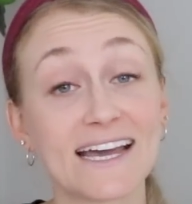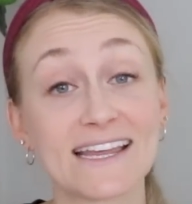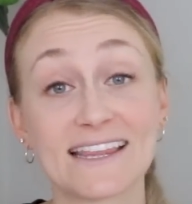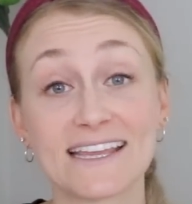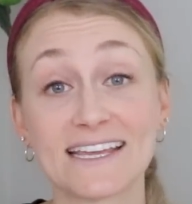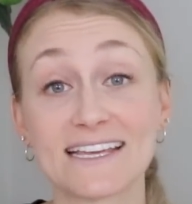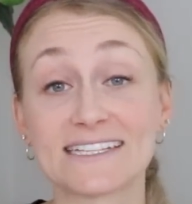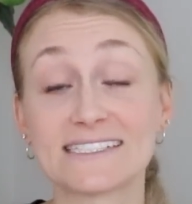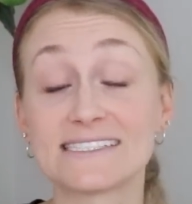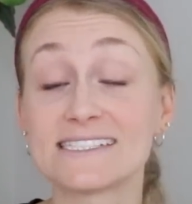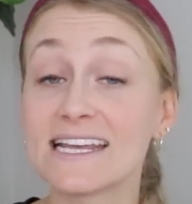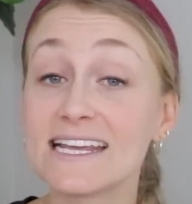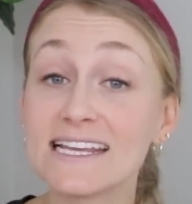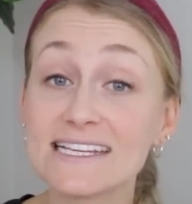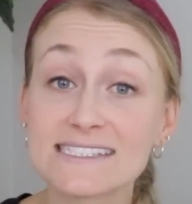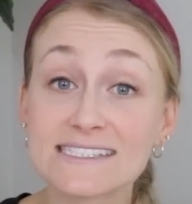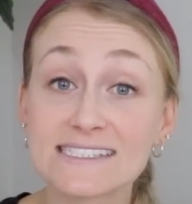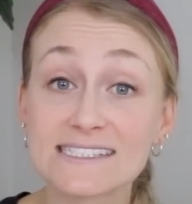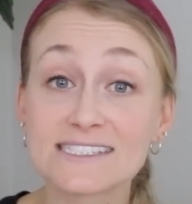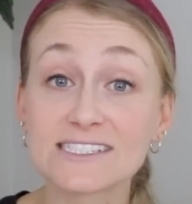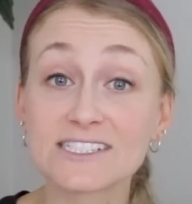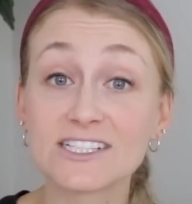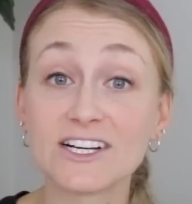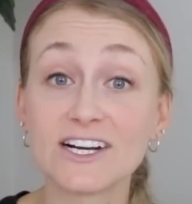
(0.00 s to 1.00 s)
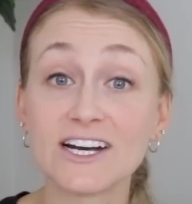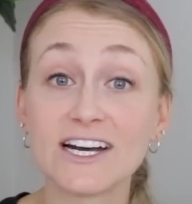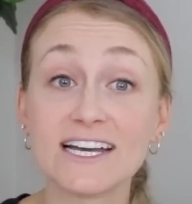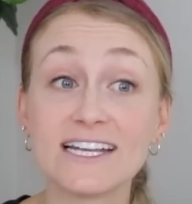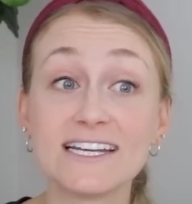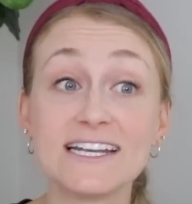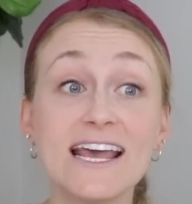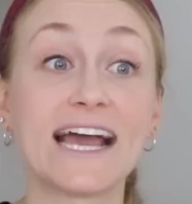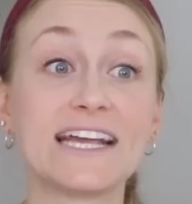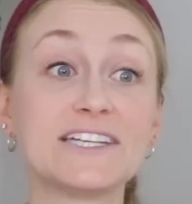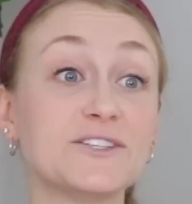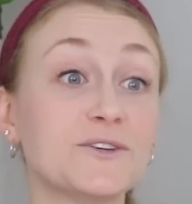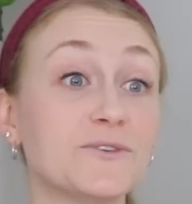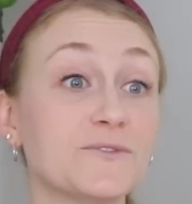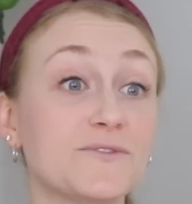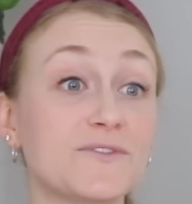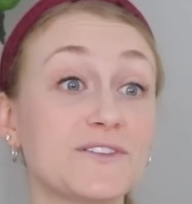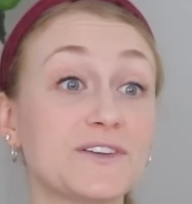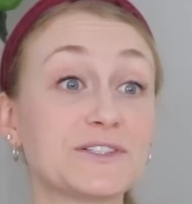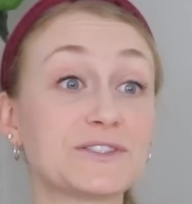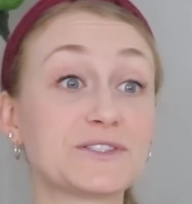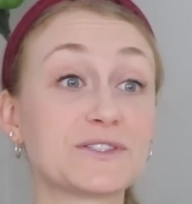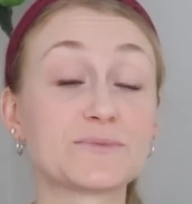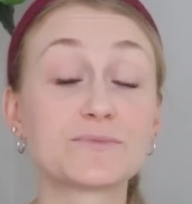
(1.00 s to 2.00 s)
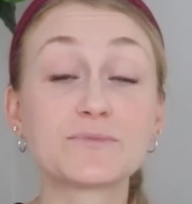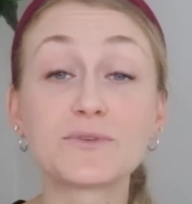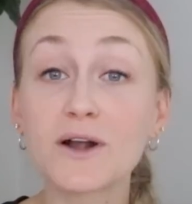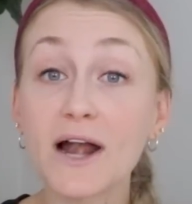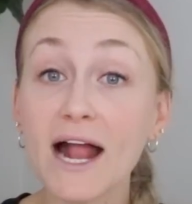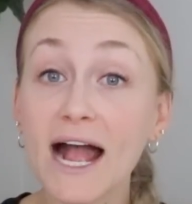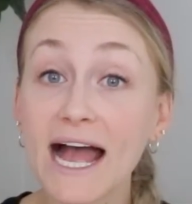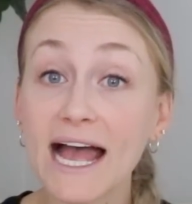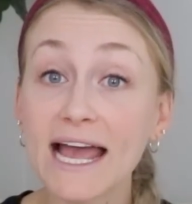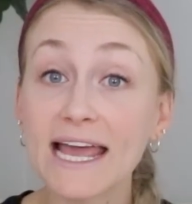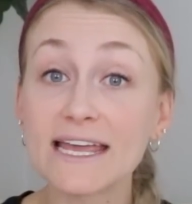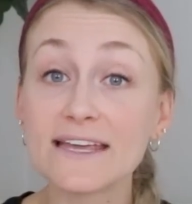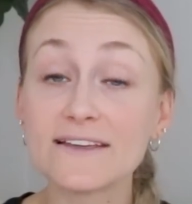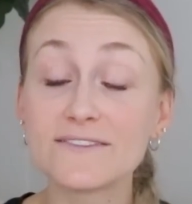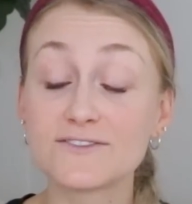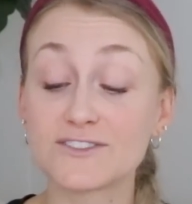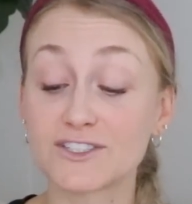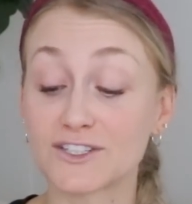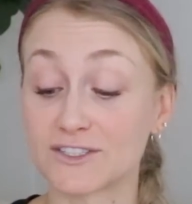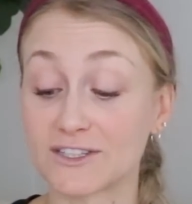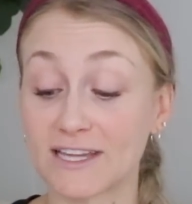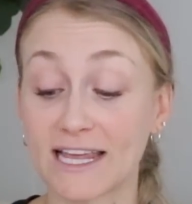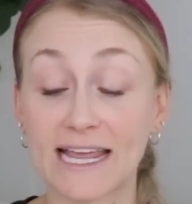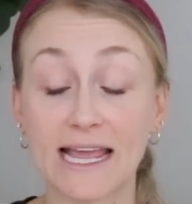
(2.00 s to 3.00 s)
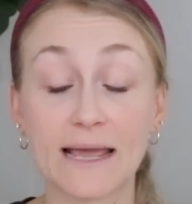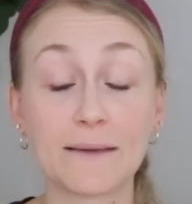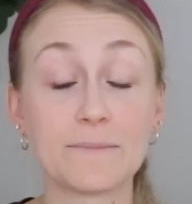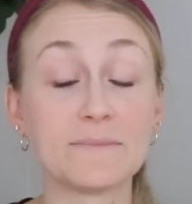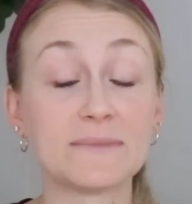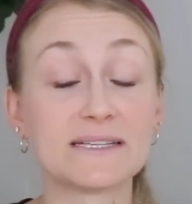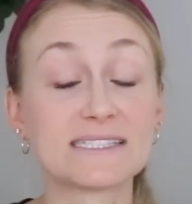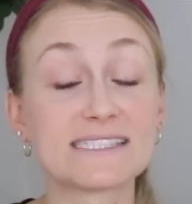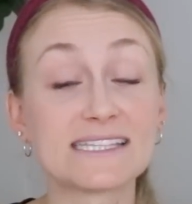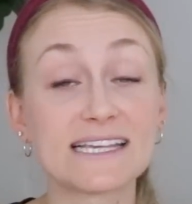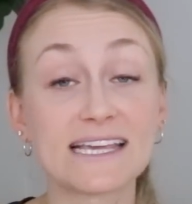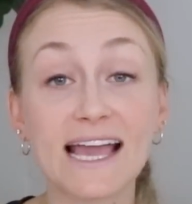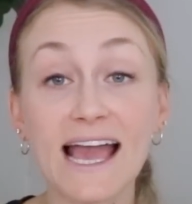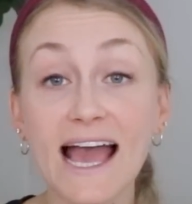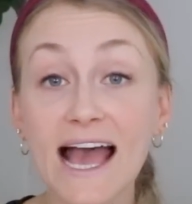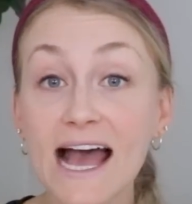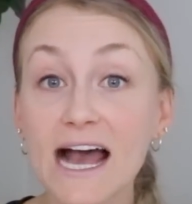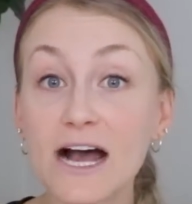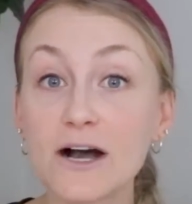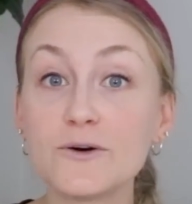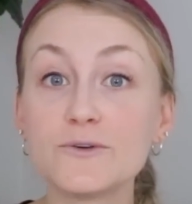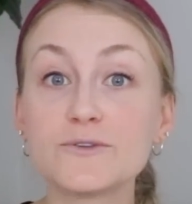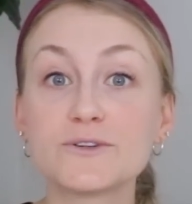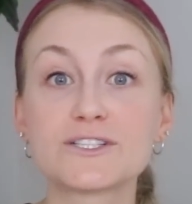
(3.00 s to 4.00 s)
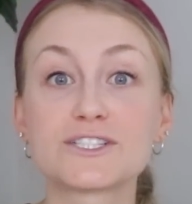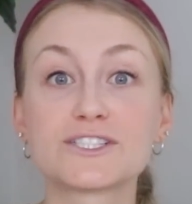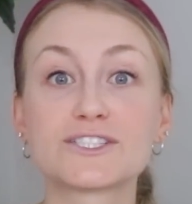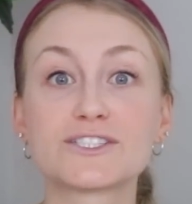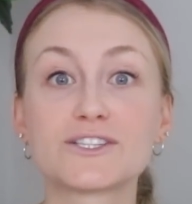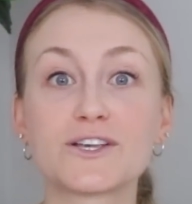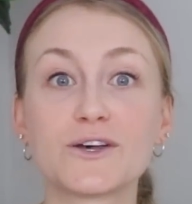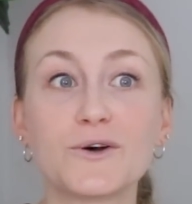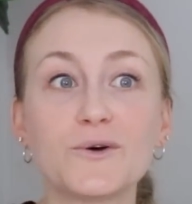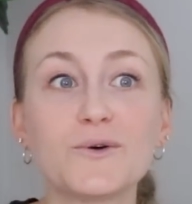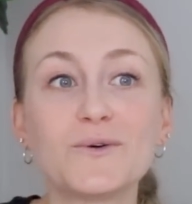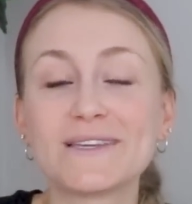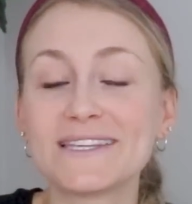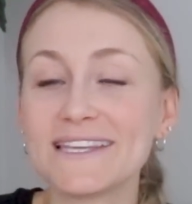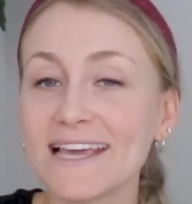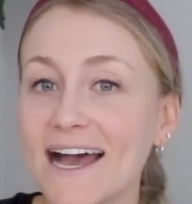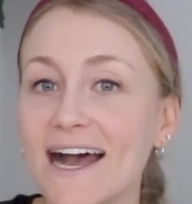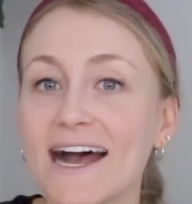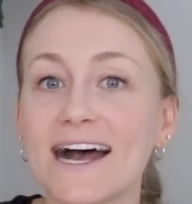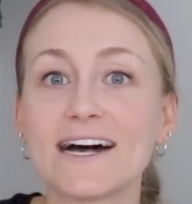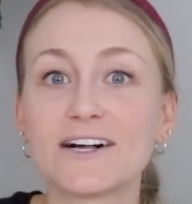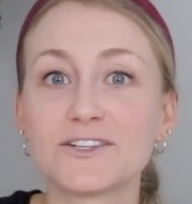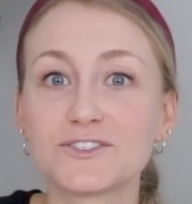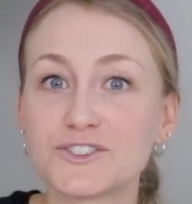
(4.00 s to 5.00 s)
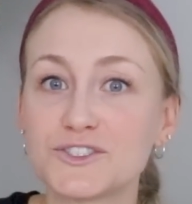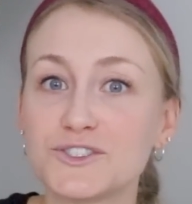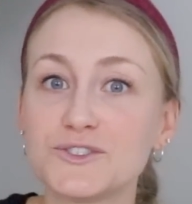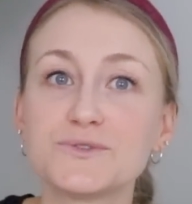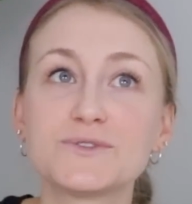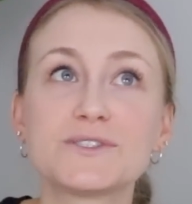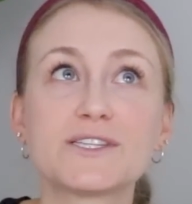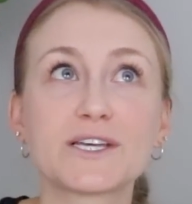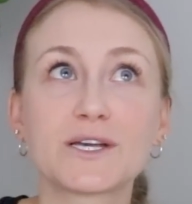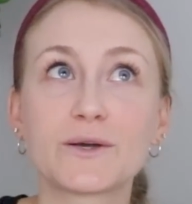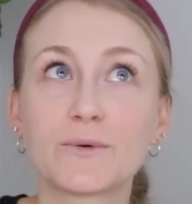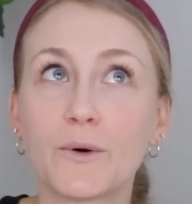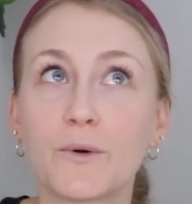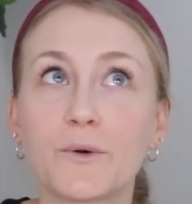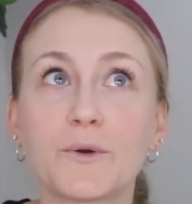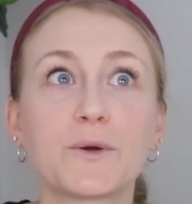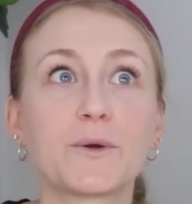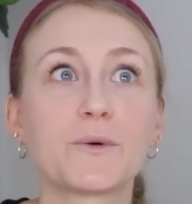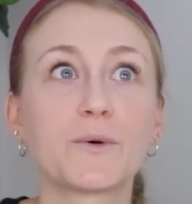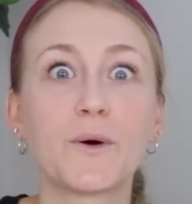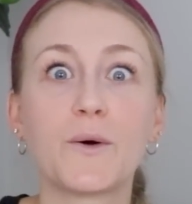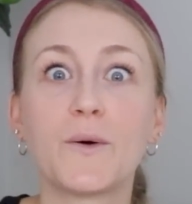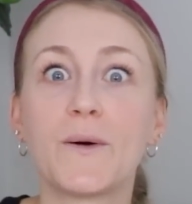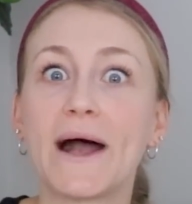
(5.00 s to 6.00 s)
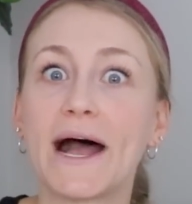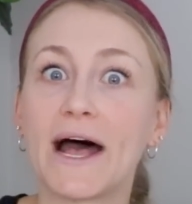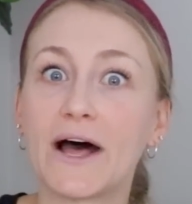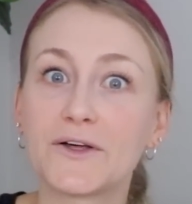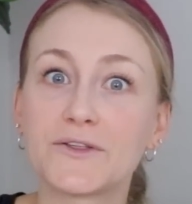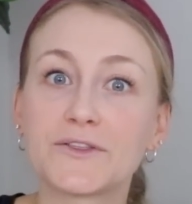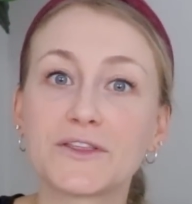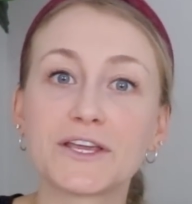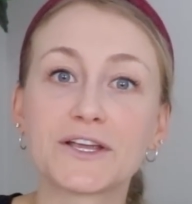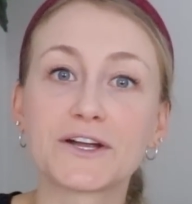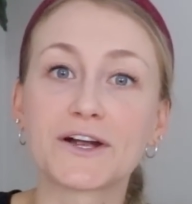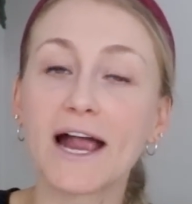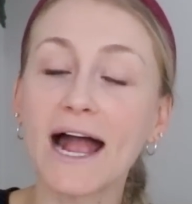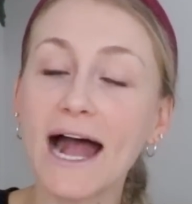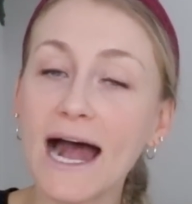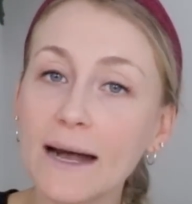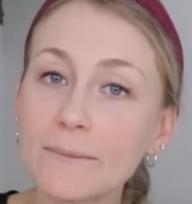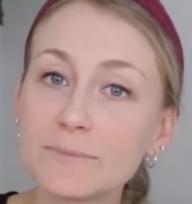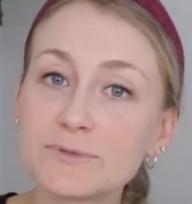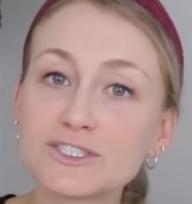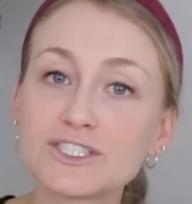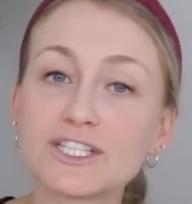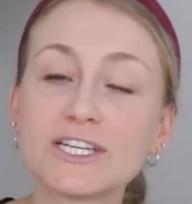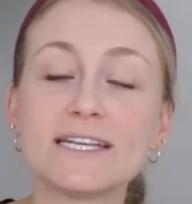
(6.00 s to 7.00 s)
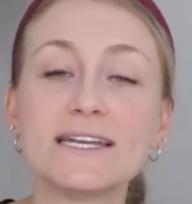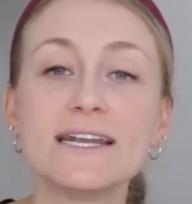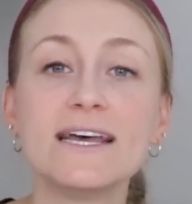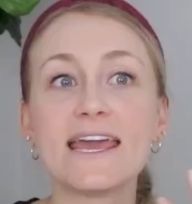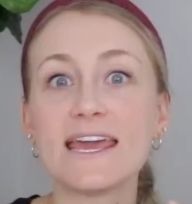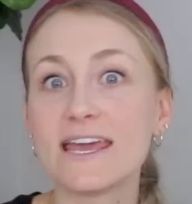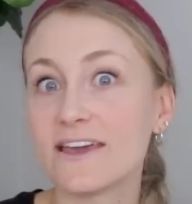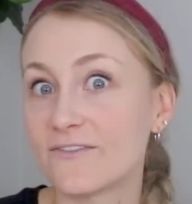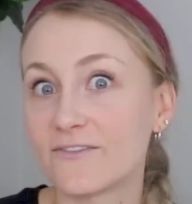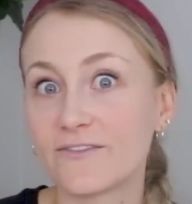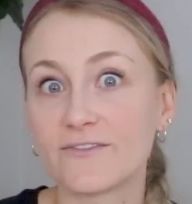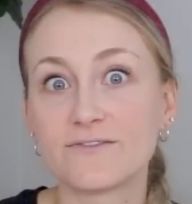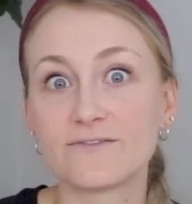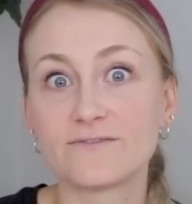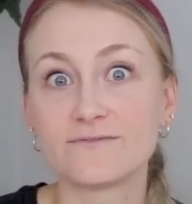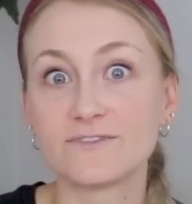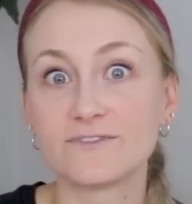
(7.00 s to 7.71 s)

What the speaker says: I think it tastes good. I don't feel deprived or like I'm missing out. So yeah, I'll choose the quote unquote healthier option if